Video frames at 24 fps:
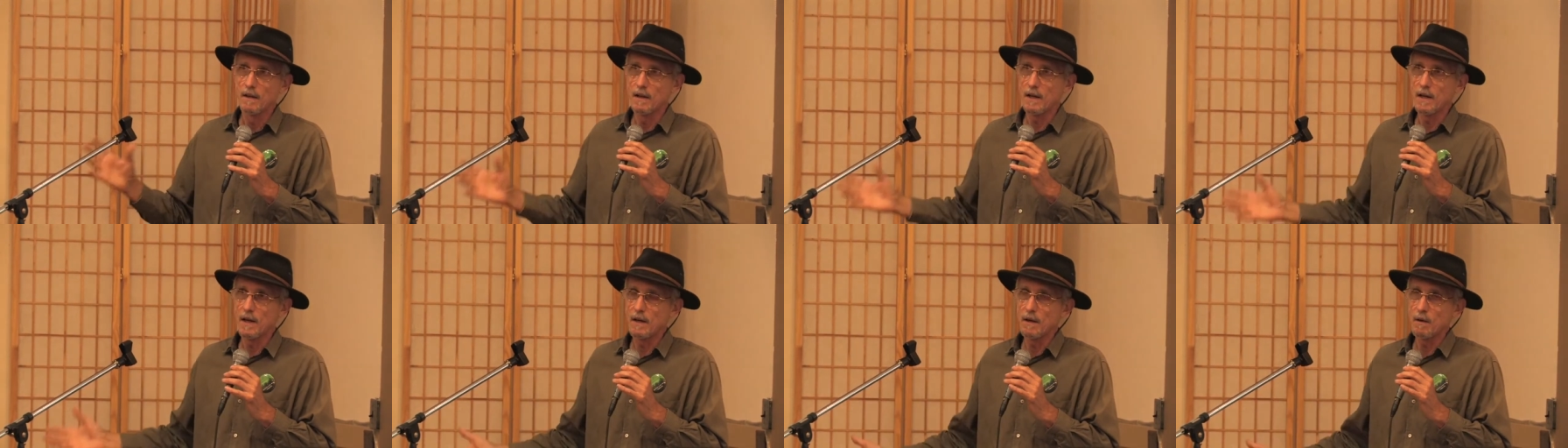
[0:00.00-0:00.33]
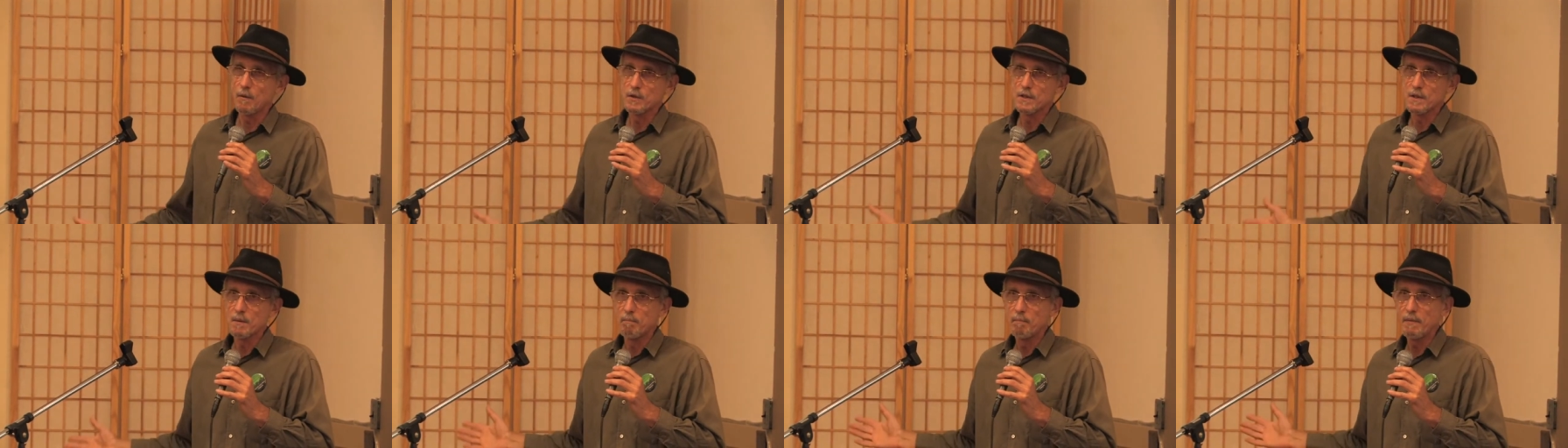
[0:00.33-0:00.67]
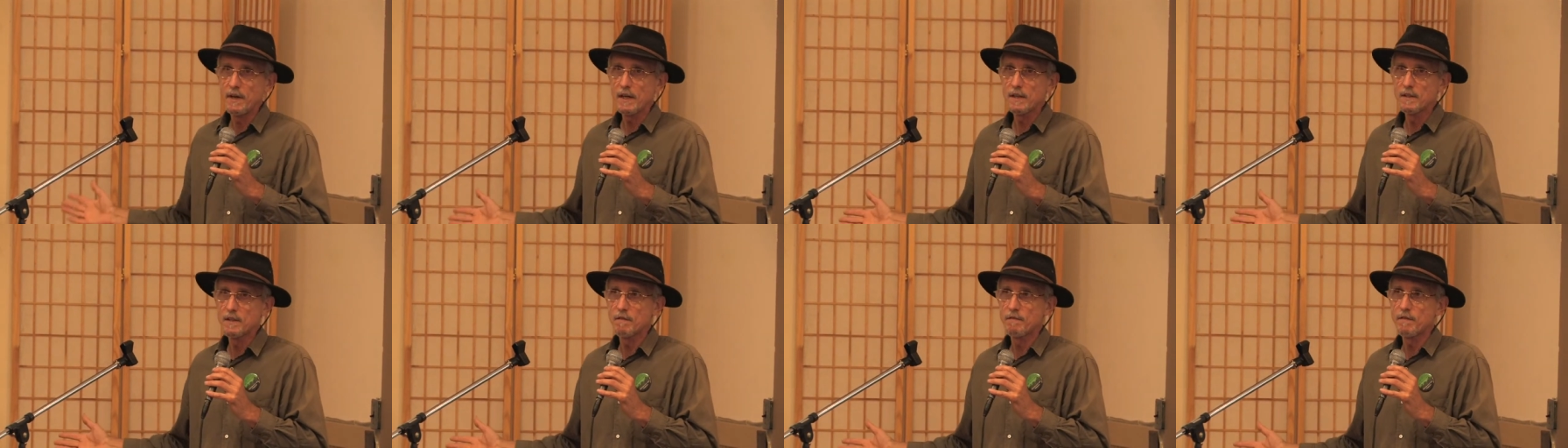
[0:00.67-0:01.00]
Uh, it was a
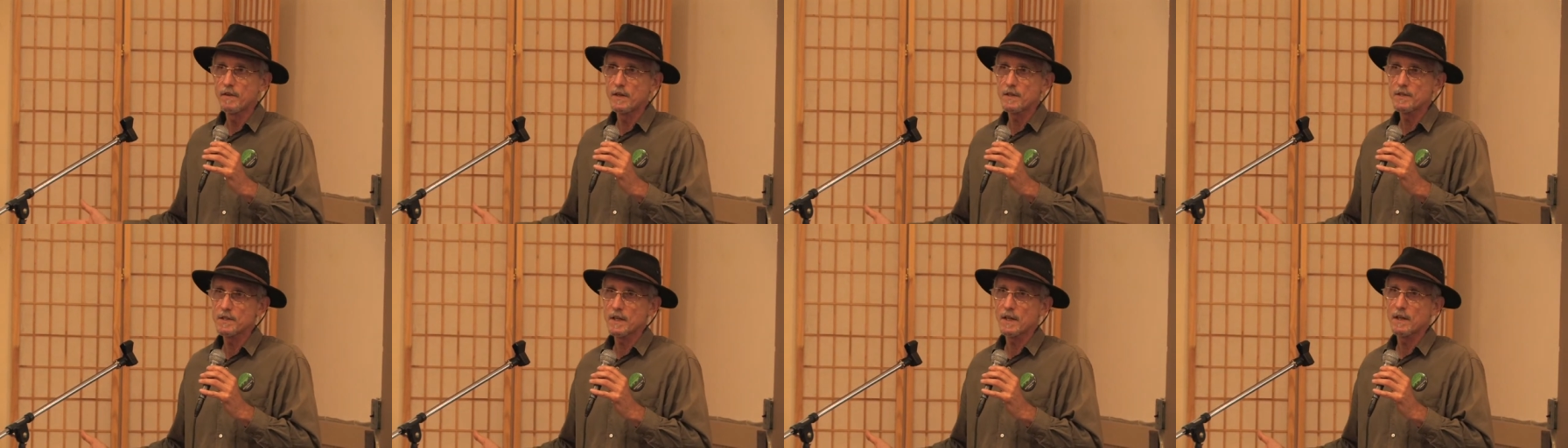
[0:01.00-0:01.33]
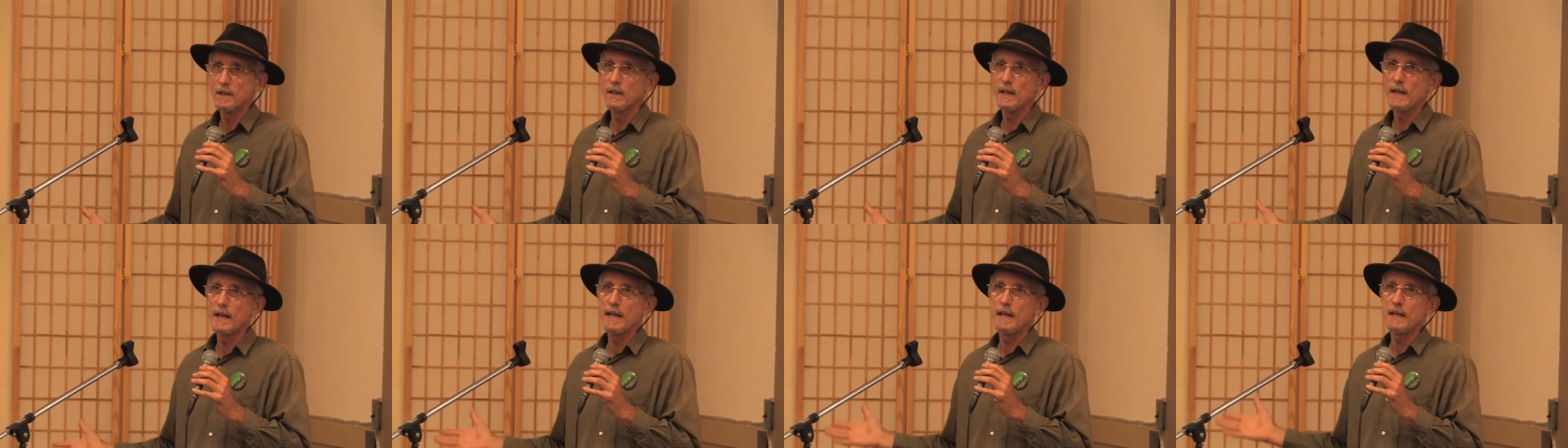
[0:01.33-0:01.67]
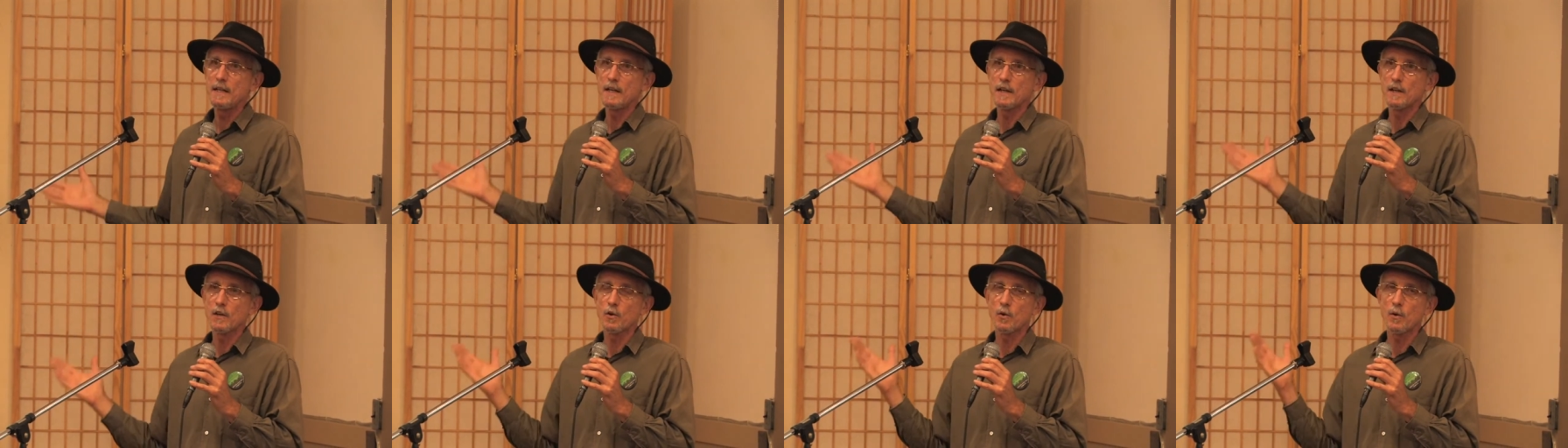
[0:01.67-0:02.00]
big diverse clade.
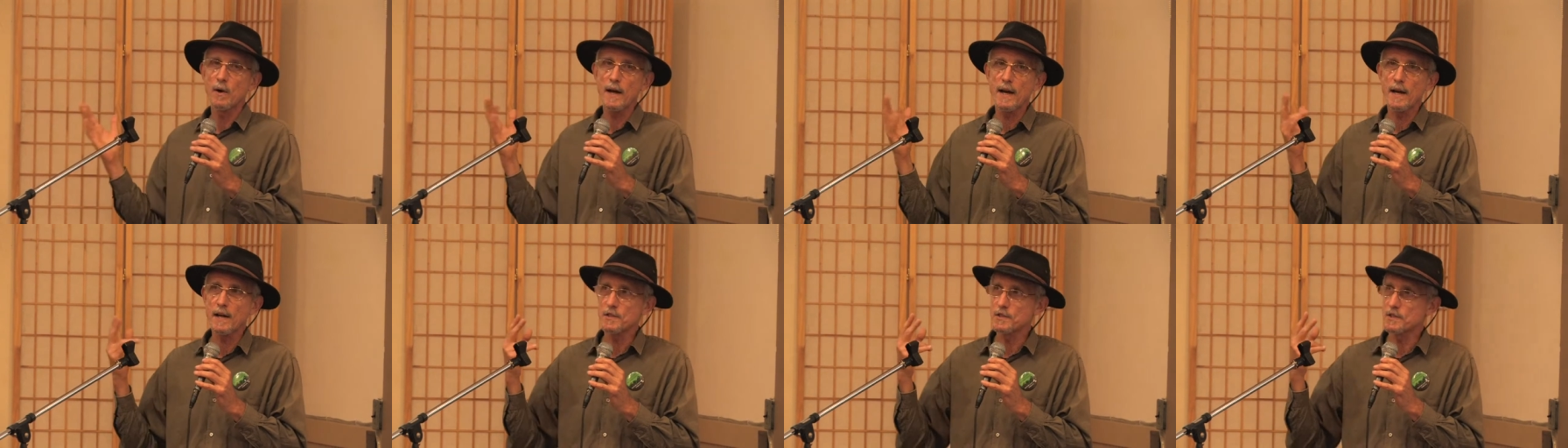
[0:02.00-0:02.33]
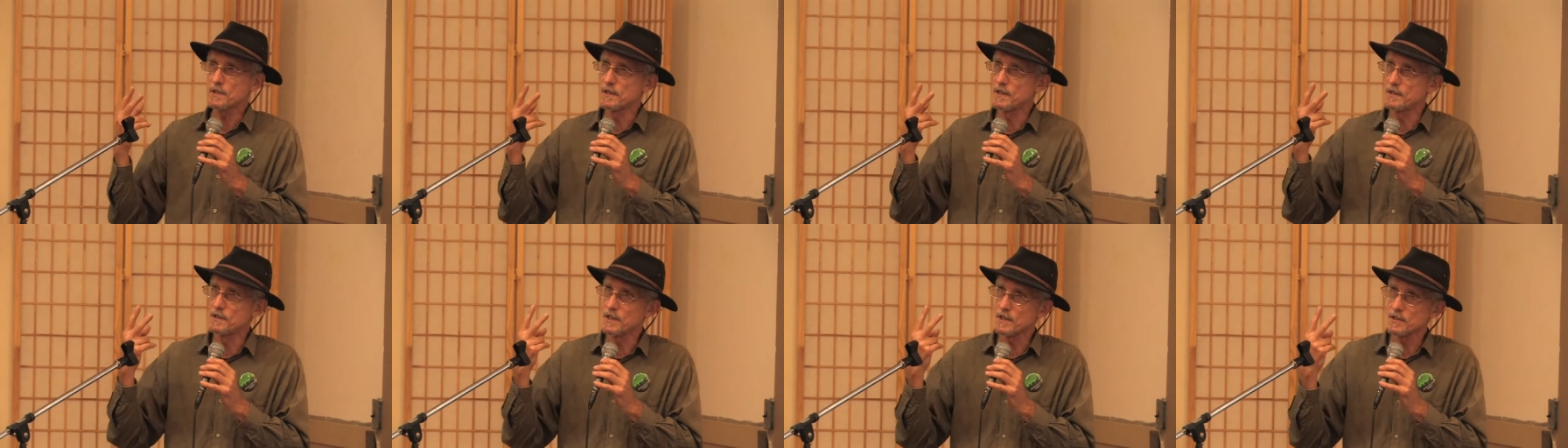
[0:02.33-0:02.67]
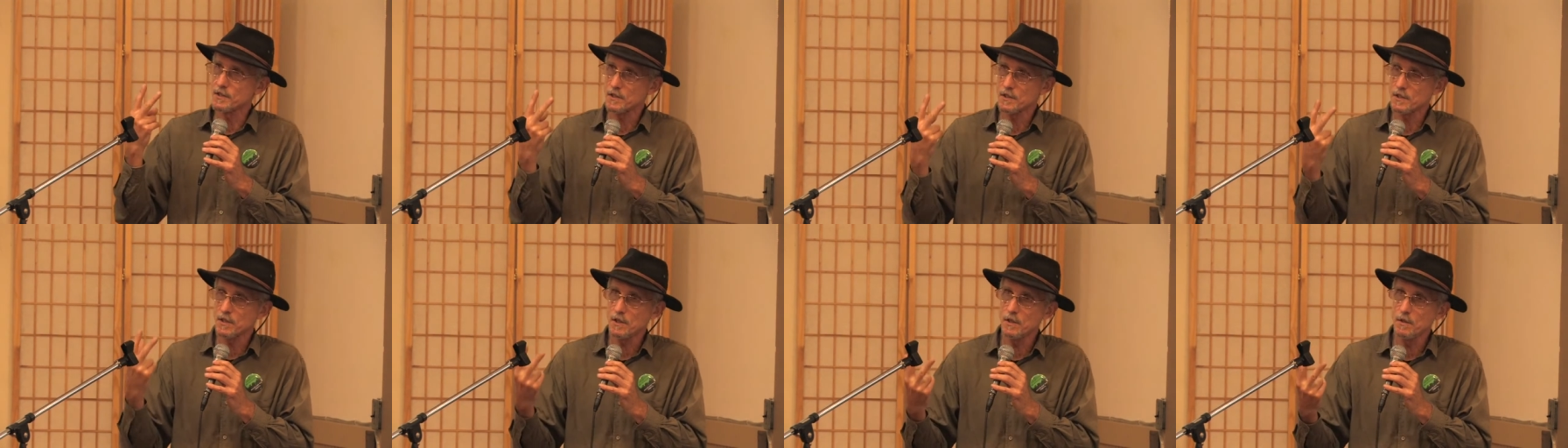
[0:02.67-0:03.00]
It crashed to
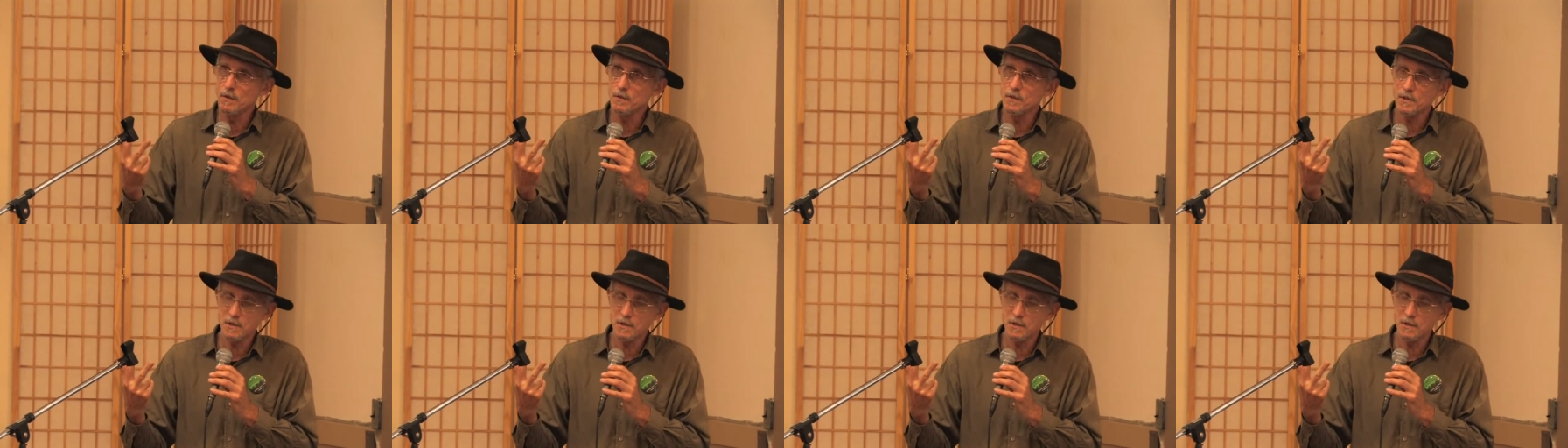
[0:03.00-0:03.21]
just two